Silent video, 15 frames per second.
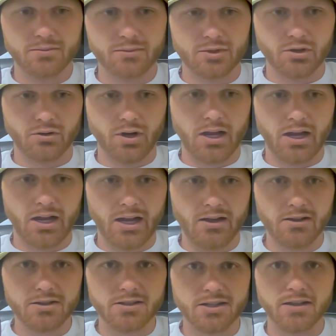So
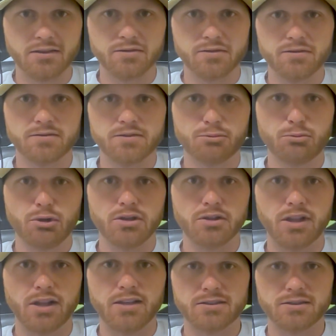Alex and I have spent the
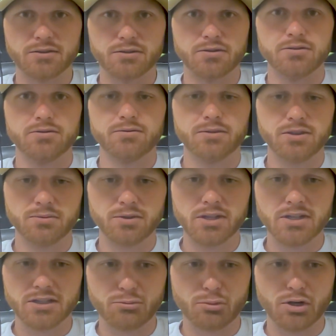last we
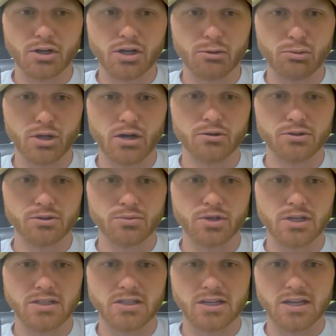get to spend a couple hours a
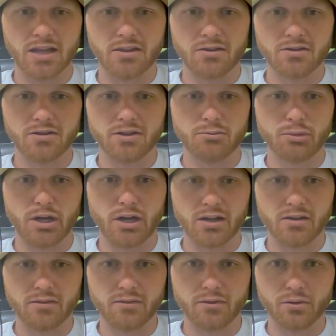week together, and then back
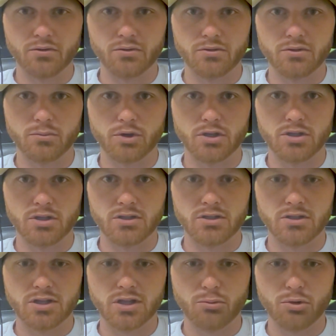and forth through some
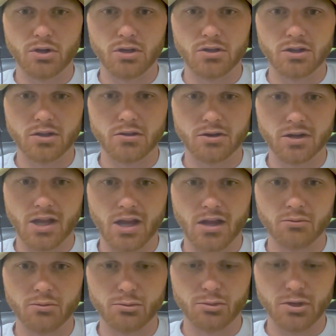messages, keeping each other
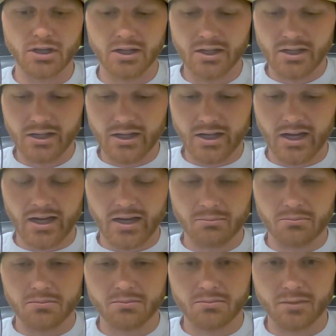accountable. But
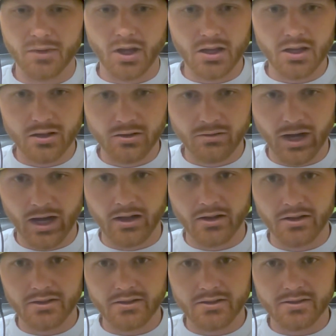thank you,
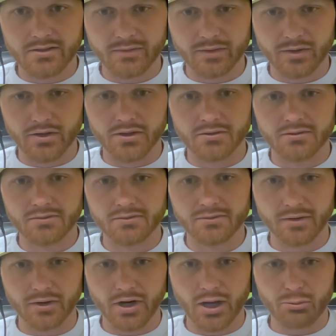Alex, for
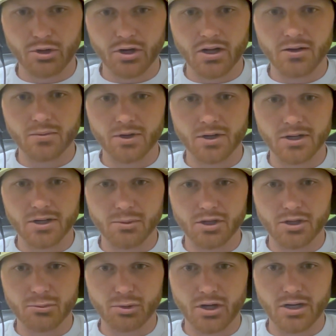hopping on and wanting to be
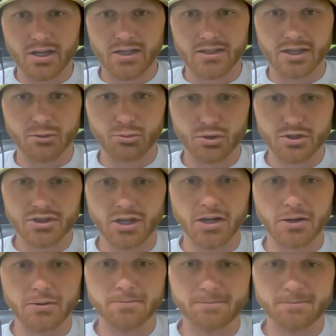on the podcast. I appreciate it.